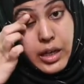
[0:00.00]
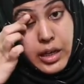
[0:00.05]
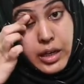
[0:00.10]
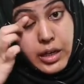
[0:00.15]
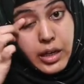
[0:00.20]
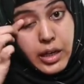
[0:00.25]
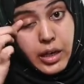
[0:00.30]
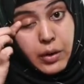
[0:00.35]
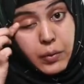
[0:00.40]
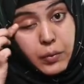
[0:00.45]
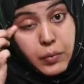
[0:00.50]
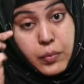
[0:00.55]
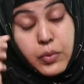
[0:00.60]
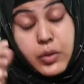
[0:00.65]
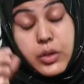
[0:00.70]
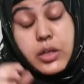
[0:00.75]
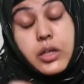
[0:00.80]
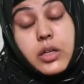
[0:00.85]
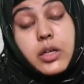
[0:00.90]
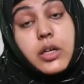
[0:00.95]
now
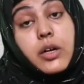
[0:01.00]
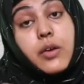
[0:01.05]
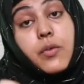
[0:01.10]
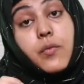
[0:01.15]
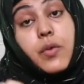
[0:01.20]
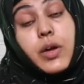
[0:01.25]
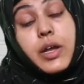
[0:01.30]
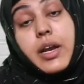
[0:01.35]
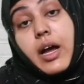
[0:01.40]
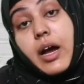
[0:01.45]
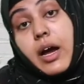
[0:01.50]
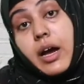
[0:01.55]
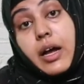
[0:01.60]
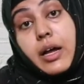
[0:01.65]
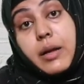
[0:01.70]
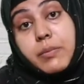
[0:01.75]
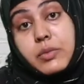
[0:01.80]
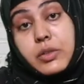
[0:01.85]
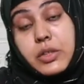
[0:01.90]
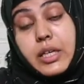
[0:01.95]
when
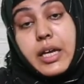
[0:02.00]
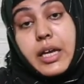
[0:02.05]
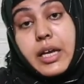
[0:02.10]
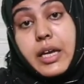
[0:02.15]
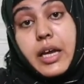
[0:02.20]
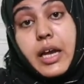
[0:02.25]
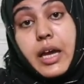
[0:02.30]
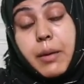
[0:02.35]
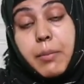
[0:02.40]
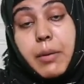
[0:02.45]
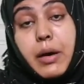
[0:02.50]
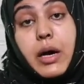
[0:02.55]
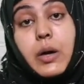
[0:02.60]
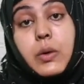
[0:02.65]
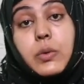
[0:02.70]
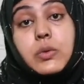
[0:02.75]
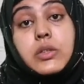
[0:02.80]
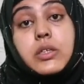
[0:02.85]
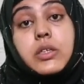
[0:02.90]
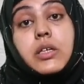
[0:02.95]
I'm saying
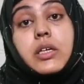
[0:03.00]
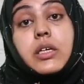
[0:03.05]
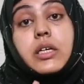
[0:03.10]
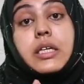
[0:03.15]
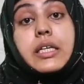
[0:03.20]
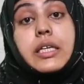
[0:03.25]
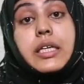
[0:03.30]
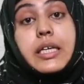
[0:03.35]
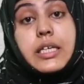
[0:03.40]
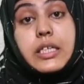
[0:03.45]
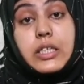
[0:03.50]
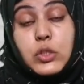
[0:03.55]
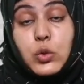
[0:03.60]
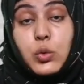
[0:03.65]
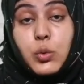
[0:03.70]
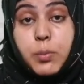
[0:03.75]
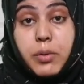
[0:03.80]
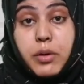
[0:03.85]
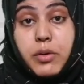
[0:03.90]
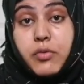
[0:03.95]
about these two
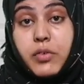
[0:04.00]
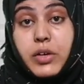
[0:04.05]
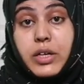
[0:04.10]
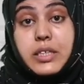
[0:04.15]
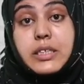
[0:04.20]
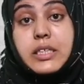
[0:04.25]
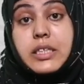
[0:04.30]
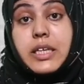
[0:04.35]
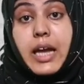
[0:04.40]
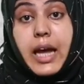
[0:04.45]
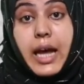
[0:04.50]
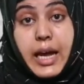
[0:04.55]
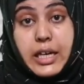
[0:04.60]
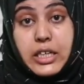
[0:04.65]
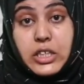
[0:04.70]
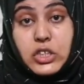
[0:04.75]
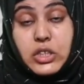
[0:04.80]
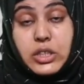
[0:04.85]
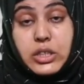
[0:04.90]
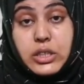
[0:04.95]
perfected
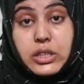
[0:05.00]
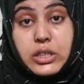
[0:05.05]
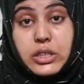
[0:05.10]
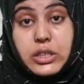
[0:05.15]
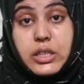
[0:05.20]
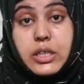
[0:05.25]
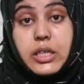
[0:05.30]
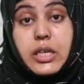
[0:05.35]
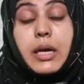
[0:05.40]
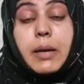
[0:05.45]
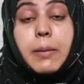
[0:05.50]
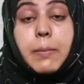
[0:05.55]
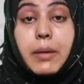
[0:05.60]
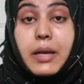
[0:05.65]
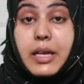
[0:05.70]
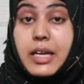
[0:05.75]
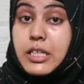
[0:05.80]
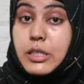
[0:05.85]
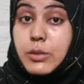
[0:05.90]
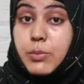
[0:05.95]
actions,
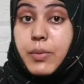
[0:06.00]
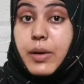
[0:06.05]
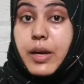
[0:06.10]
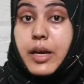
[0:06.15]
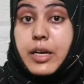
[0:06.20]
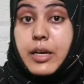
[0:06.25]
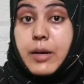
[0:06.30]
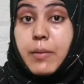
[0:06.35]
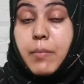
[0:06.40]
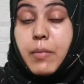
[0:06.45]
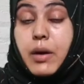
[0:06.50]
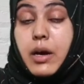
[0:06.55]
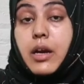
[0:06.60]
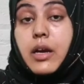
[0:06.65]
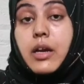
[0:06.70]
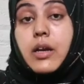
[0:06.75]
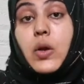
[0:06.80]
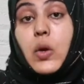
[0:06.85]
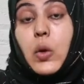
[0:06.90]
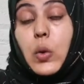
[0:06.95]
please bear in
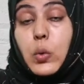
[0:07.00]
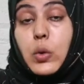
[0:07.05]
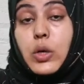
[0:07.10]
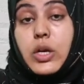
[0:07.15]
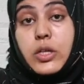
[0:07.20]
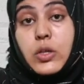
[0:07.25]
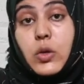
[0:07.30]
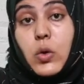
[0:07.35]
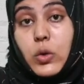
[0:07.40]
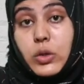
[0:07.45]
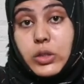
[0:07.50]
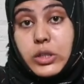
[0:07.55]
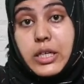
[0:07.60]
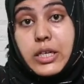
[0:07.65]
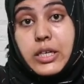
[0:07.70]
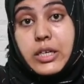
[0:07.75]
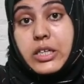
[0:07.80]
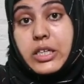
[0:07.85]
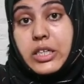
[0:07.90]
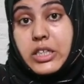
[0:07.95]
mind only the
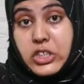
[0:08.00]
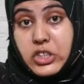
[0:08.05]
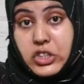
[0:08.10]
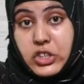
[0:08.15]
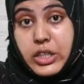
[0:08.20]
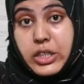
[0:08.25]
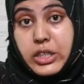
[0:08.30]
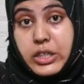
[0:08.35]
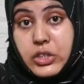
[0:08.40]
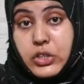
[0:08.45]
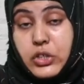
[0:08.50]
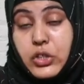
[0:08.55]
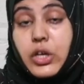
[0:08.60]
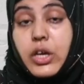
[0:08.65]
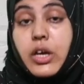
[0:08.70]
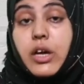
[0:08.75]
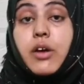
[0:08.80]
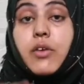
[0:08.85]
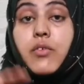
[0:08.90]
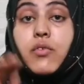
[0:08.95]
auxiliaries change.
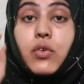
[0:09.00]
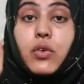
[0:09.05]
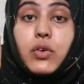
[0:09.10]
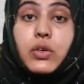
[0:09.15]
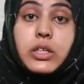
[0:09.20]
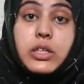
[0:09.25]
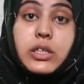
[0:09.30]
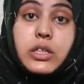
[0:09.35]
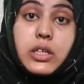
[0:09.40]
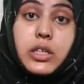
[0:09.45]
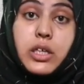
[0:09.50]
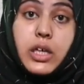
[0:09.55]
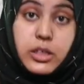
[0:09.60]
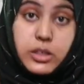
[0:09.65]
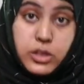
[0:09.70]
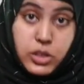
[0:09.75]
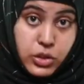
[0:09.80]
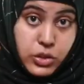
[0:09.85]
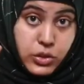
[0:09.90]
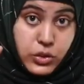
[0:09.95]
For the
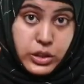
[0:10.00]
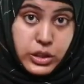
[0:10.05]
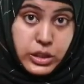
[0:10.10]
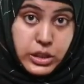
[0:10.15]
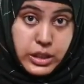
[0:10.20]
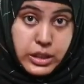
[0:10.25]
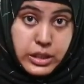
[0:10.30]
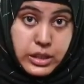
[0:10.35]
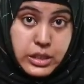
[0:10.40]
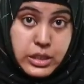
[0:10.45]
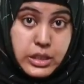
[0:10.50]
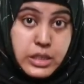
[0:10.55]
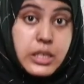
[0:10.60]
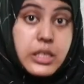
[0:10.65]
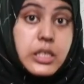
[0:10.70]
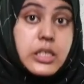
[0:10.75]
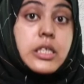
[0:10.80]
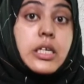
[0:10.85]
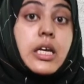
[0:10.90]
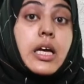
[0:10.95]
continuous
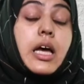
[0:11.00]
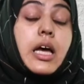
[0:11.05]
tenses